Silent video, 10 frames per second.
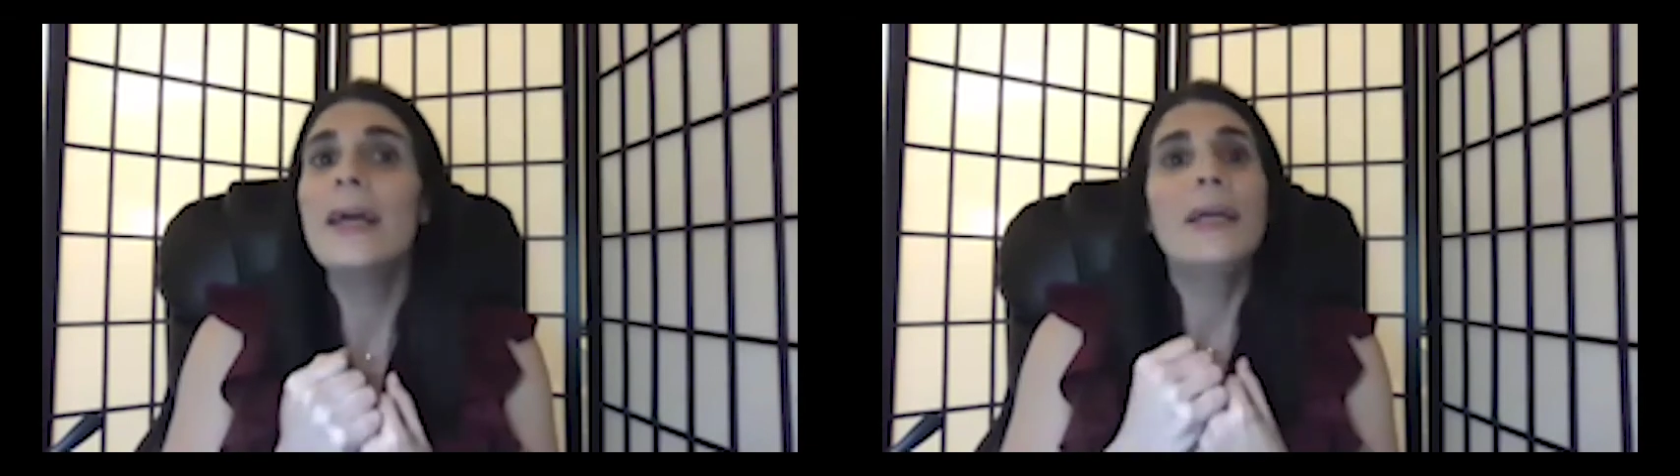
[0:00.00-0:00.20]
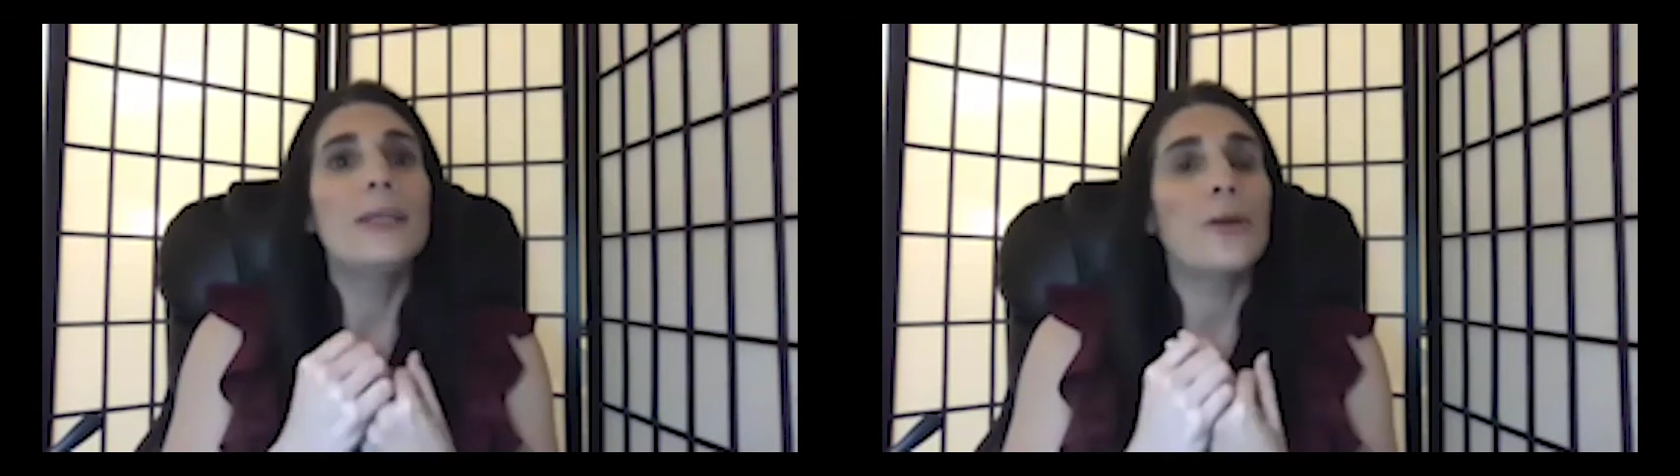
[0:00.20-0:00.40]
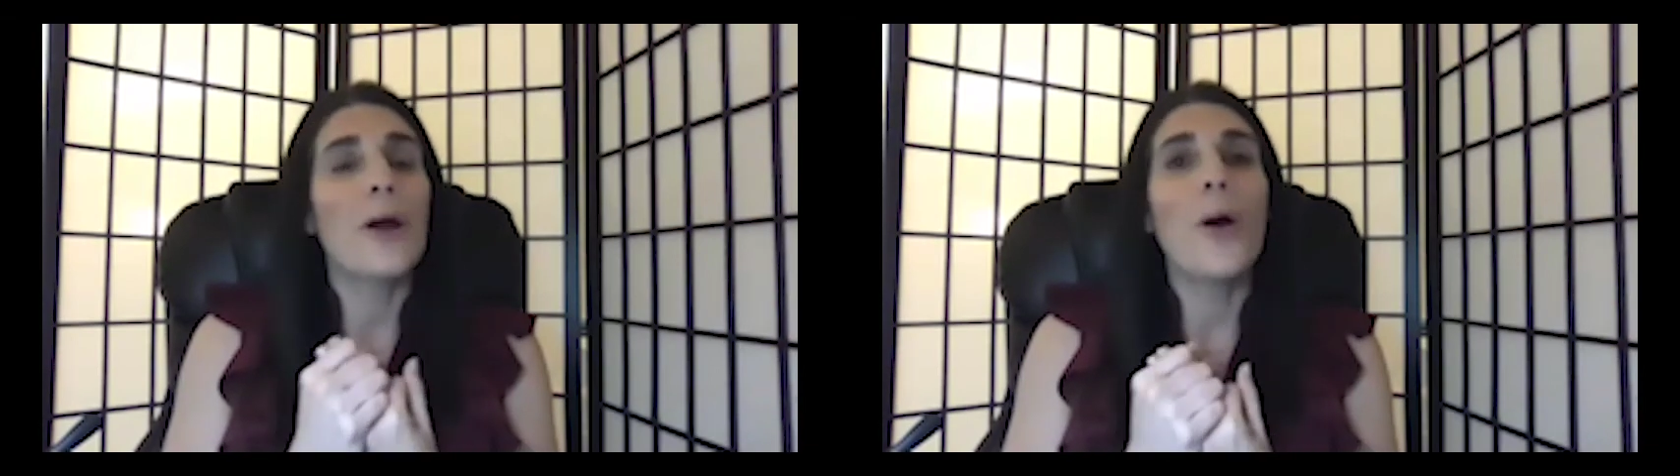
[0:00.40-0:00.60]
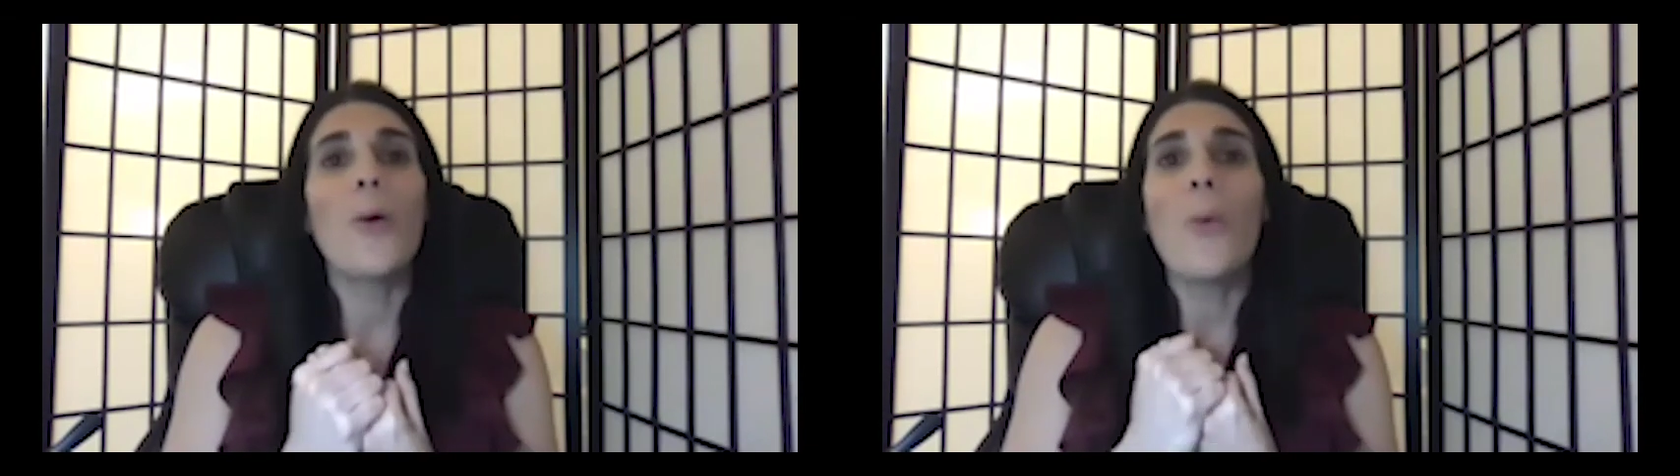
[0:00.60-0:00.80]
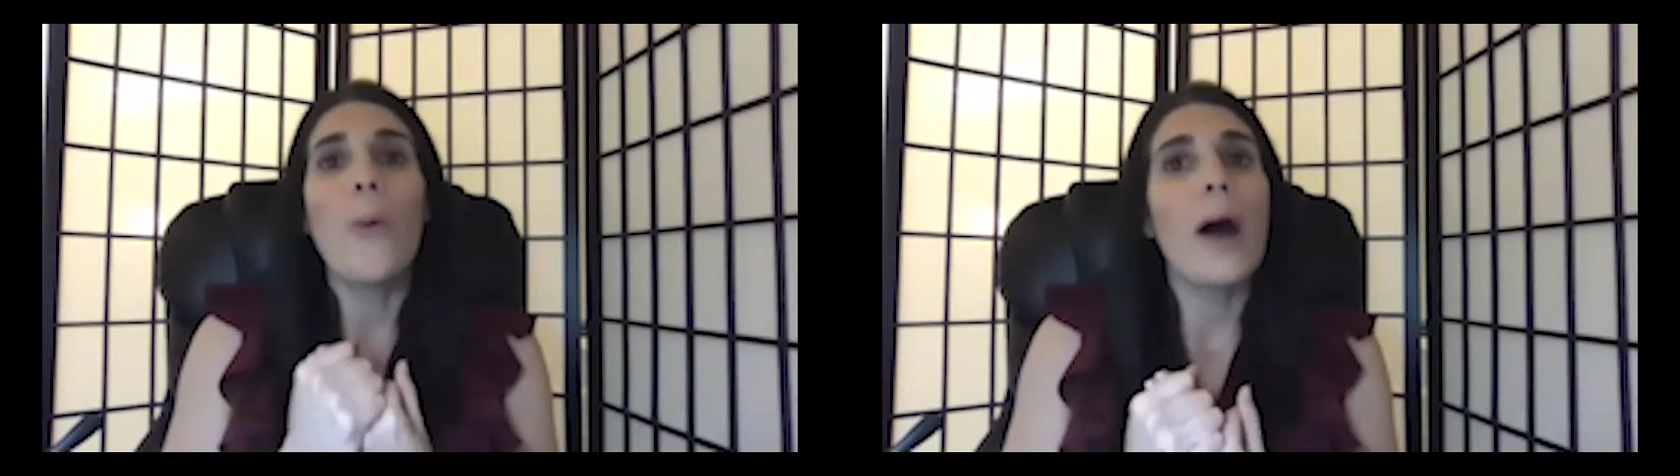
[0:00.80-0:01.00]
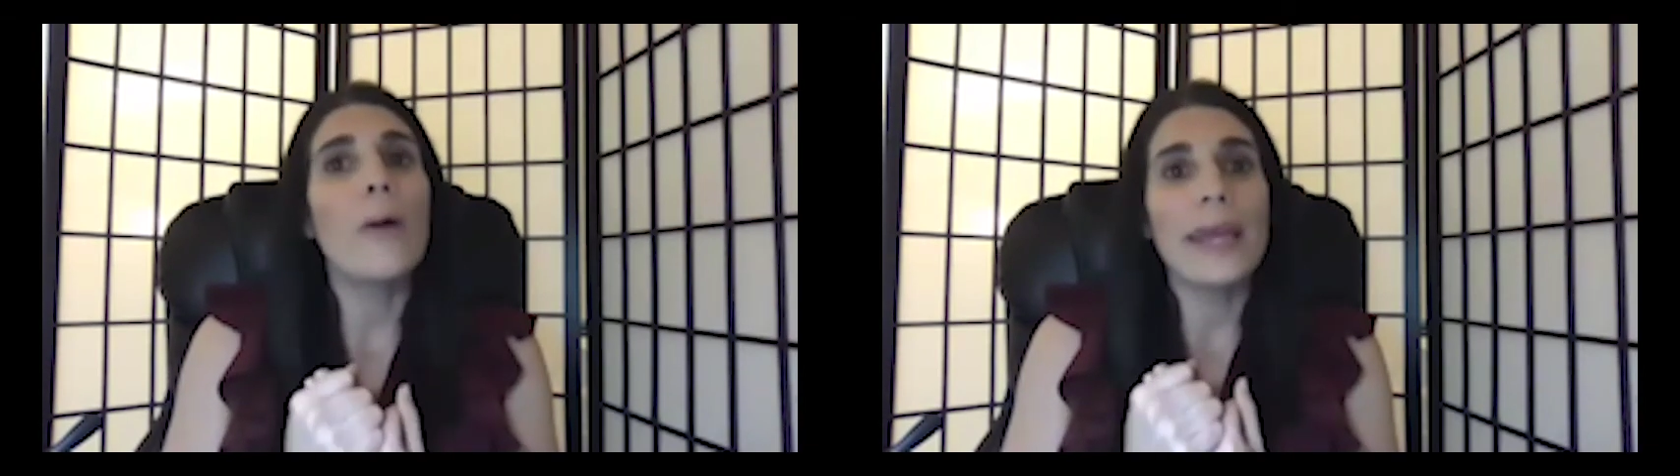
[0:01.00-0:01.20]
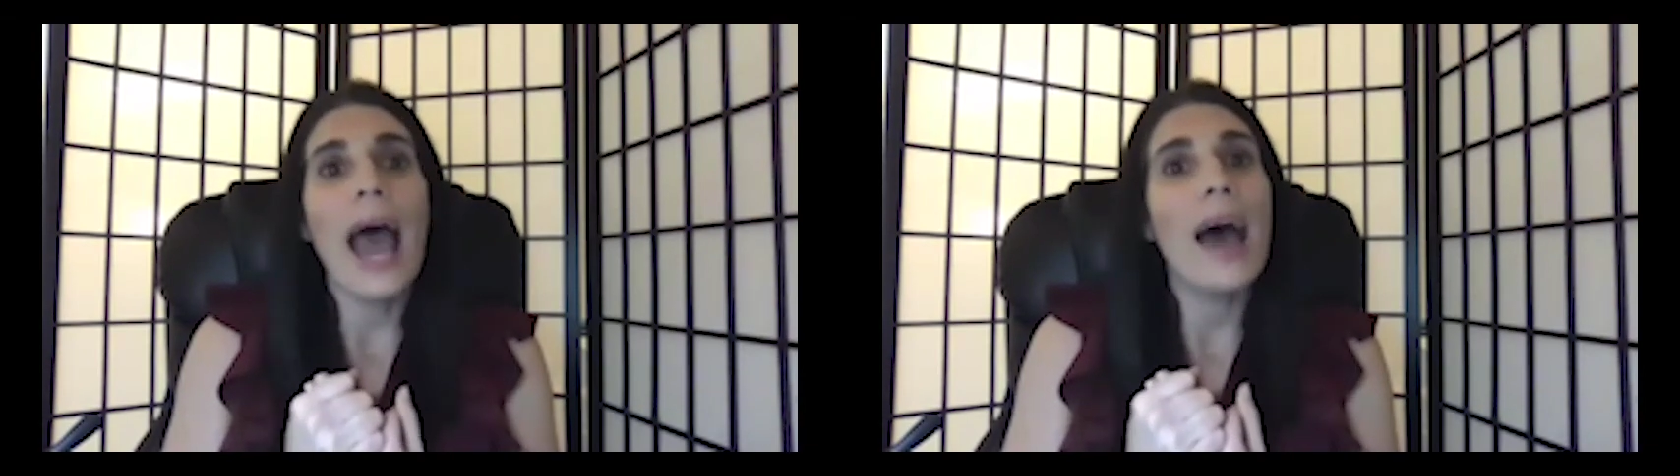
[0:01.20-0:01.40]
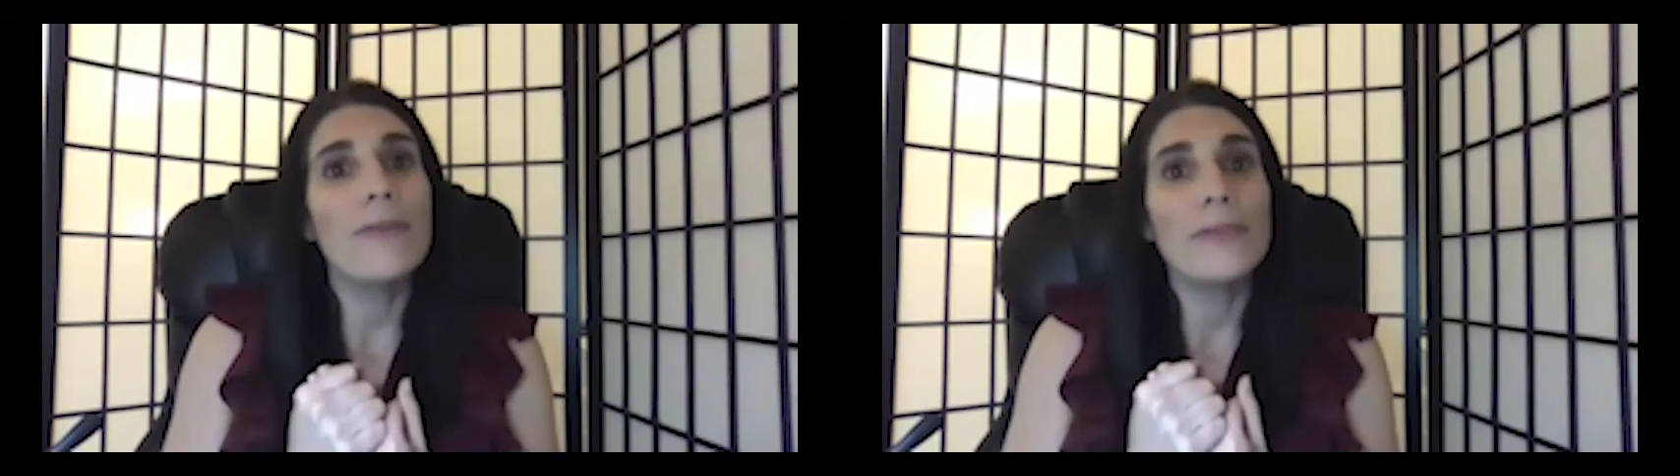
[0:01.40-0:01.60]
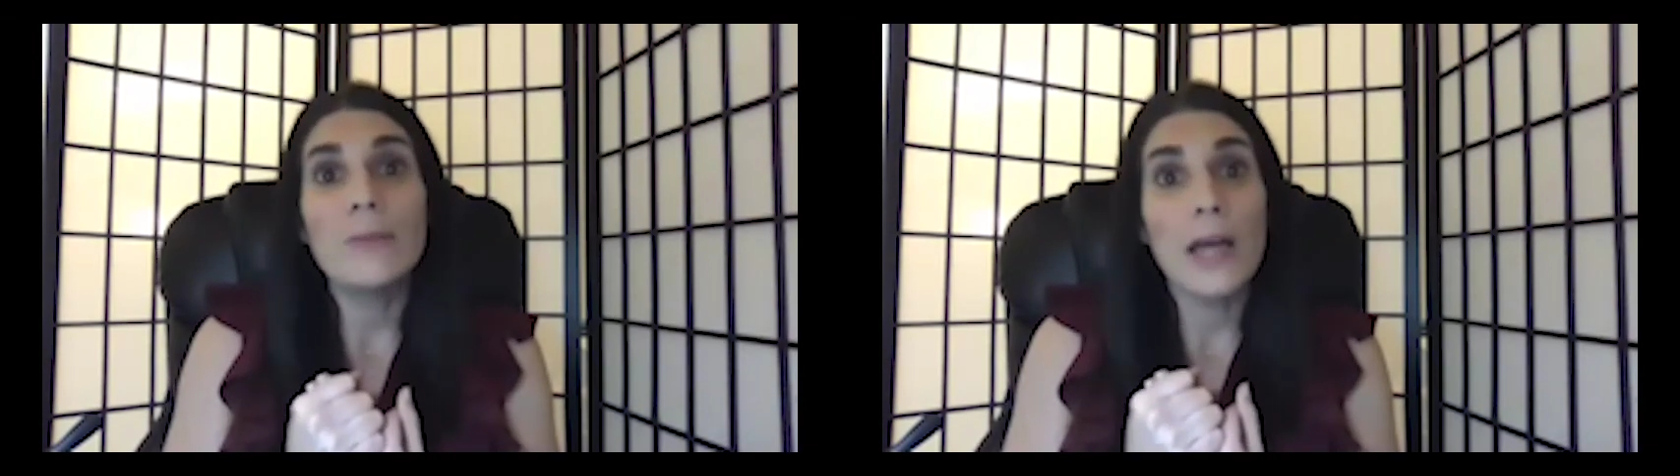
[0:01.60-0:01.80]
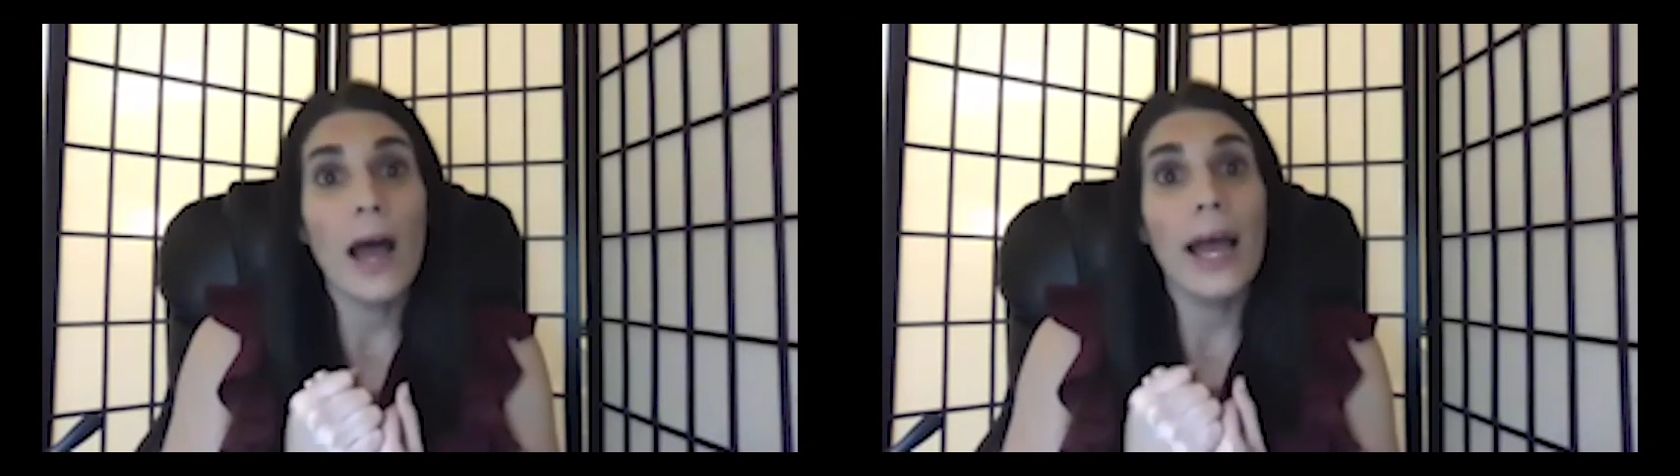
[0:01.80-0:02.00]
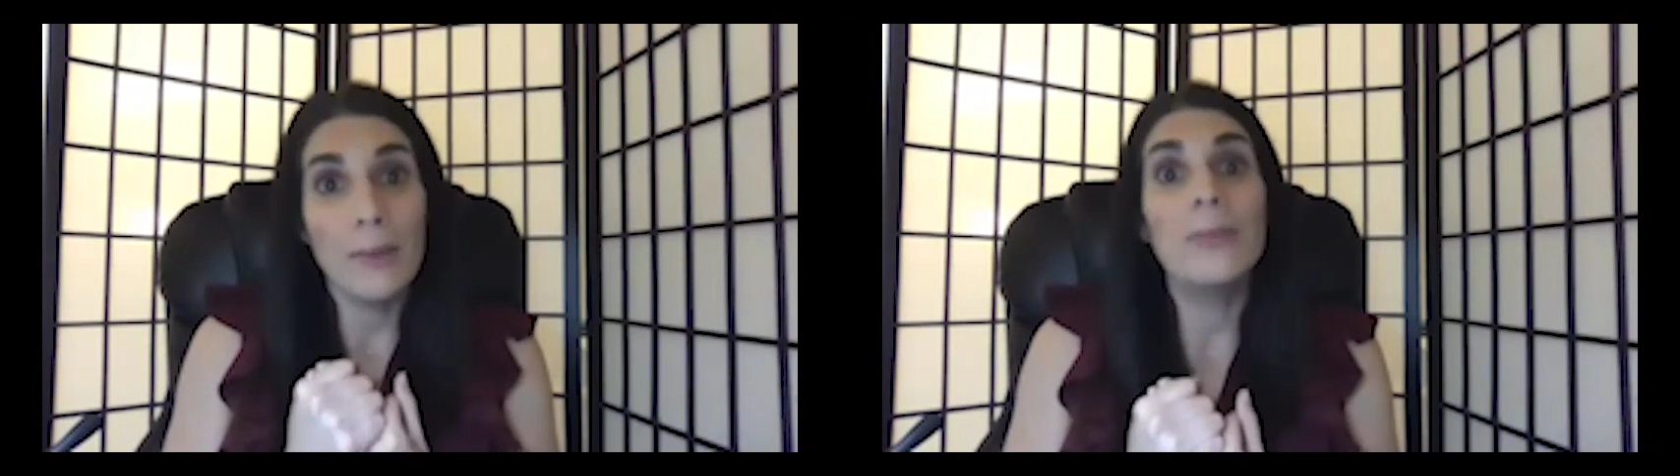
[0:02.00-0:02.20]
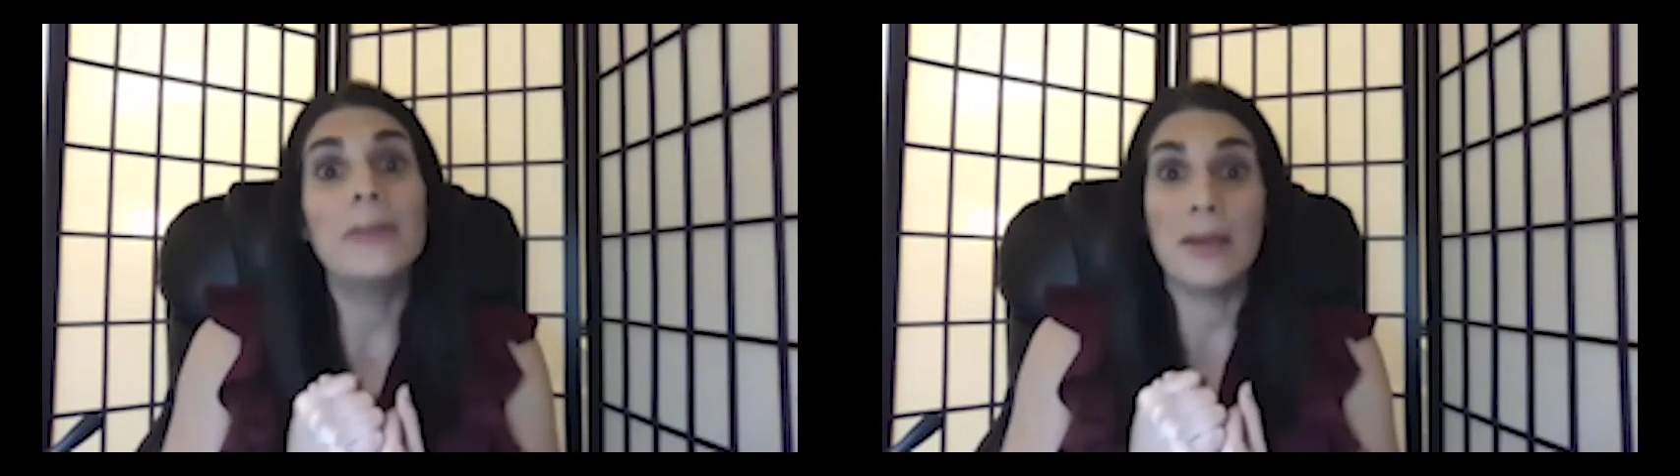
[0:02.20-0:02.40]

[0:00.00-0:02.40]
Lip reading: while we have some time